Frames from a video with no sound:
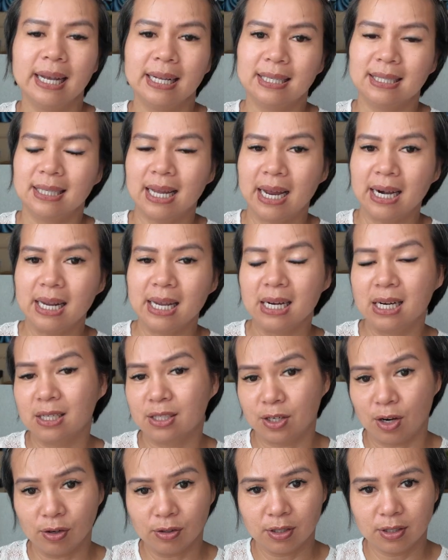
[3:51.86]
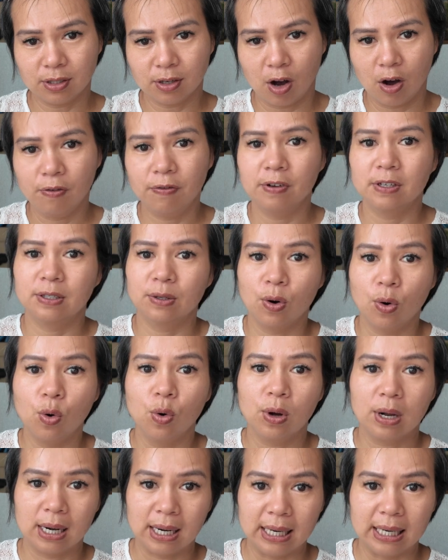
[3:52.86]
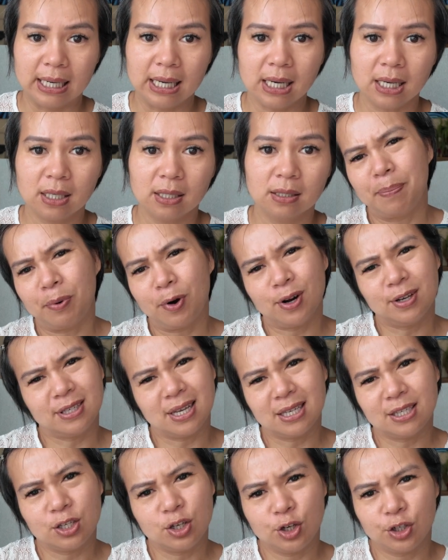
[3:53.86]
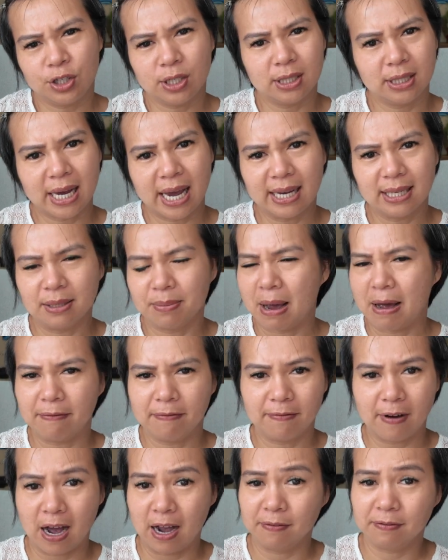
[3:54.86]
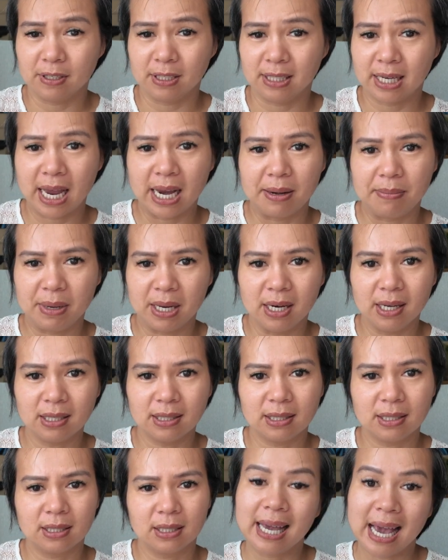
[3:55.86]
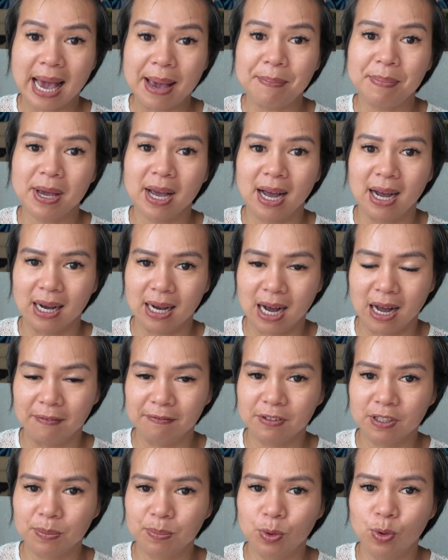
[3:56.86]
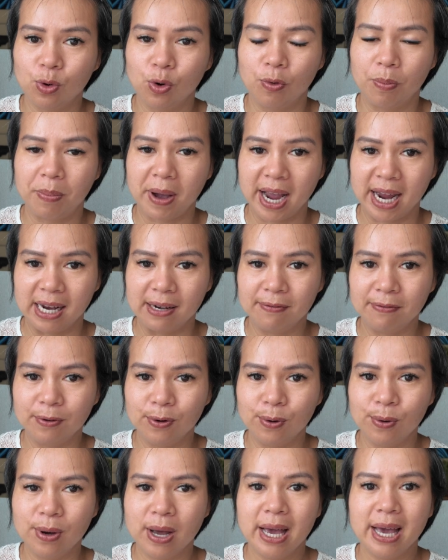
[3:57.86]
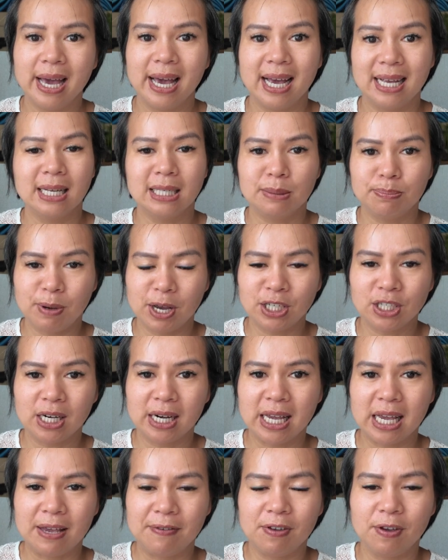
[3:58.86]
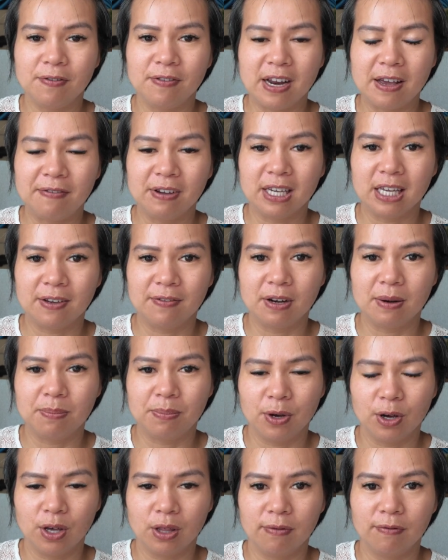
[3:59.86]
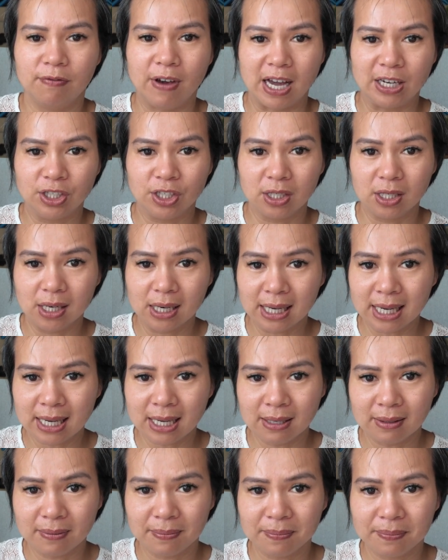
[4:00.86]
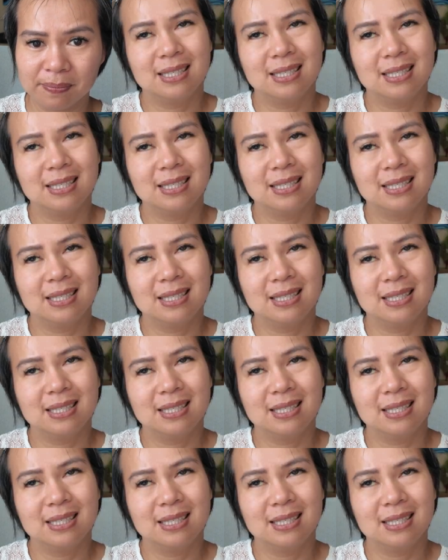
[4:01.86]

It's done in a doctor's office or clinic. The process usually takes about 5 to 10 minutes. It can be uncomfortable or painful, especially if you've never given birth vaginally.